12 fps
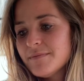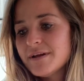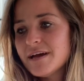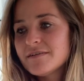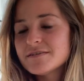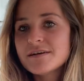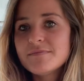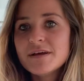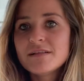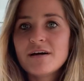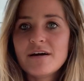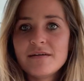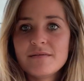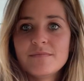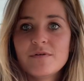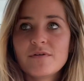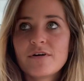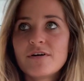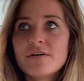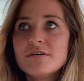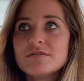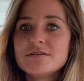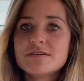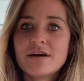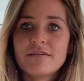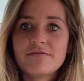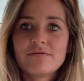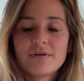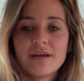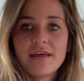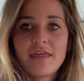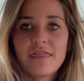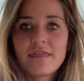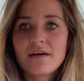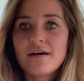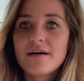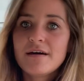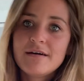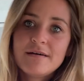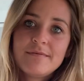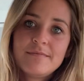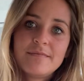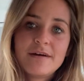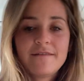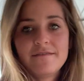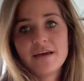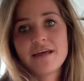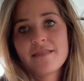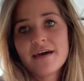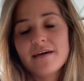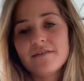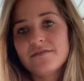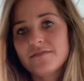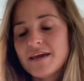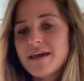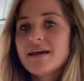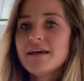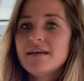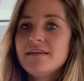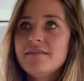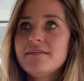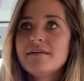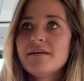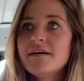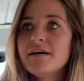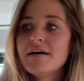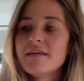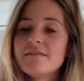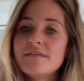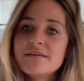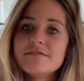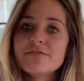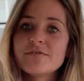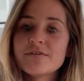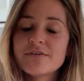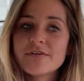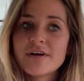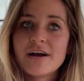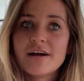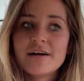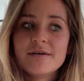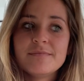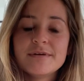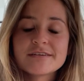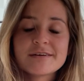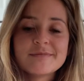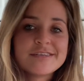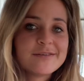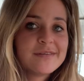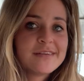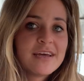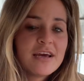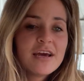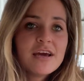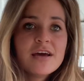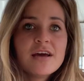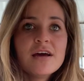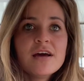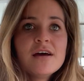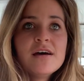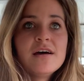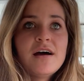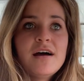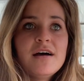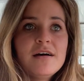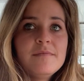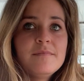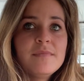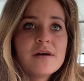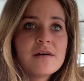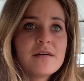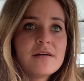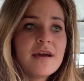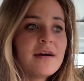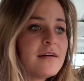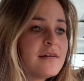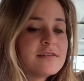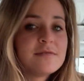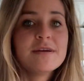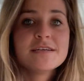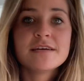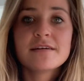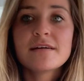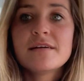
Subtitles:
But yeah, there's gonna be a lot more stuff with van life and the van tour. It's coming soon. Yeah, it's amazing.